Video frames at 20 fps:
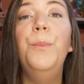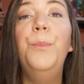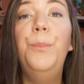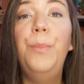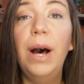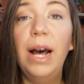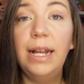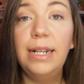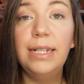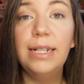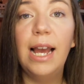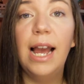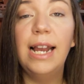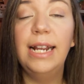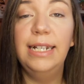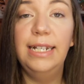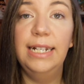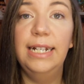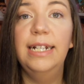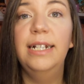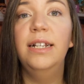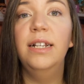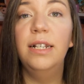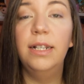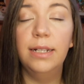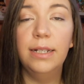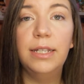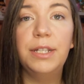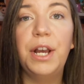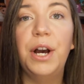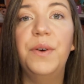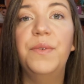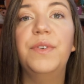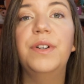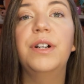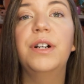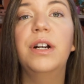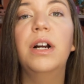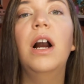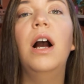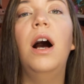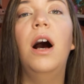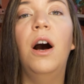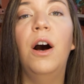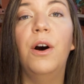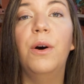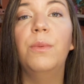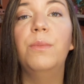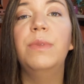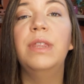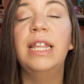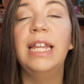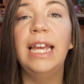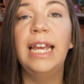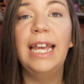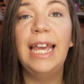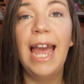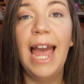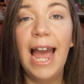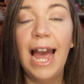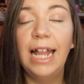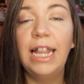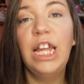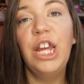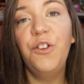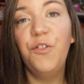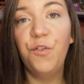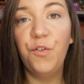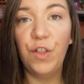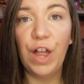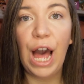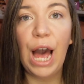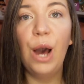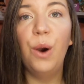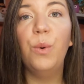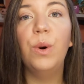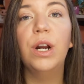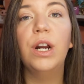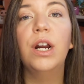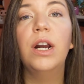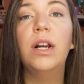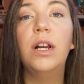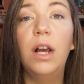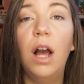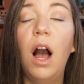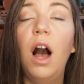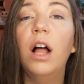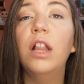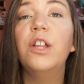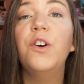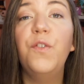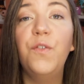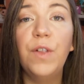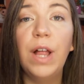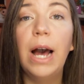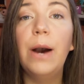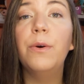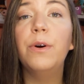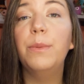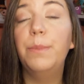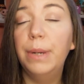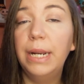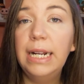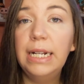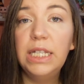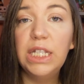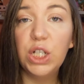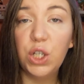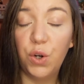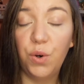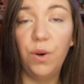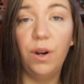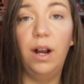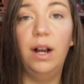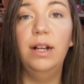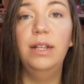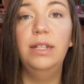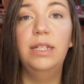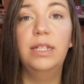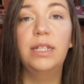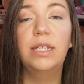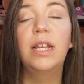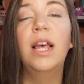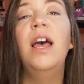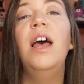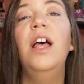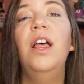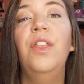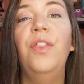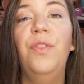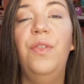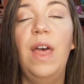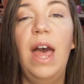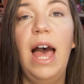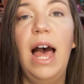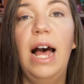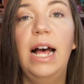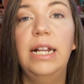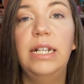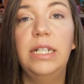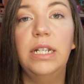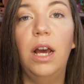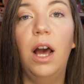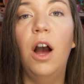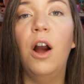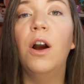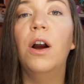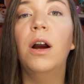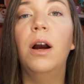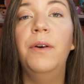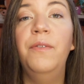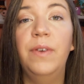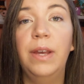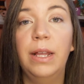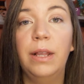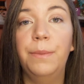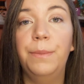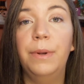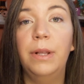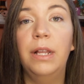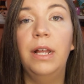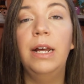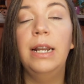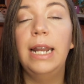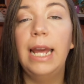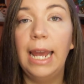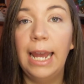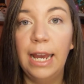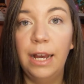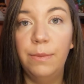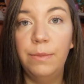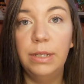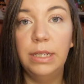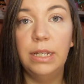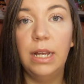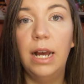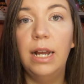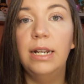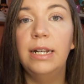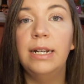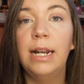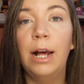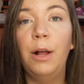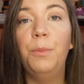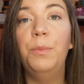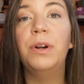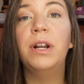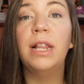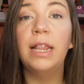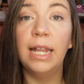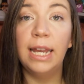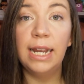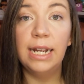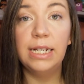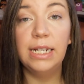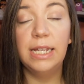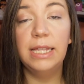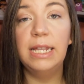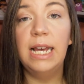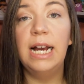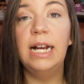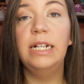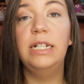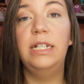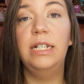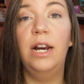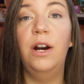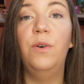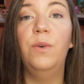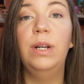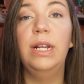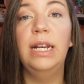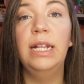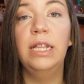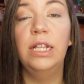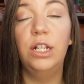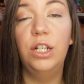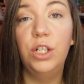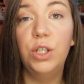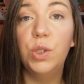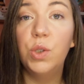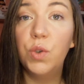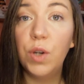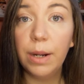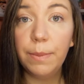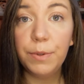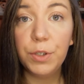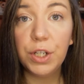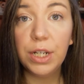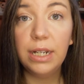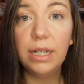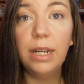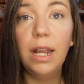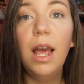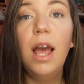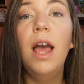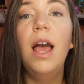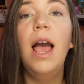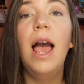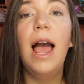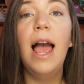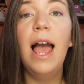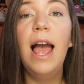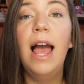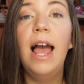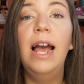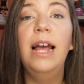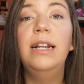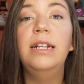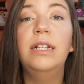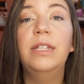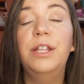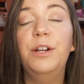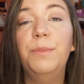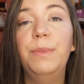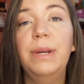But I did discover the cauliflower pizza crust that are available on Amazon, and I'll put a link to that down in the description. And they're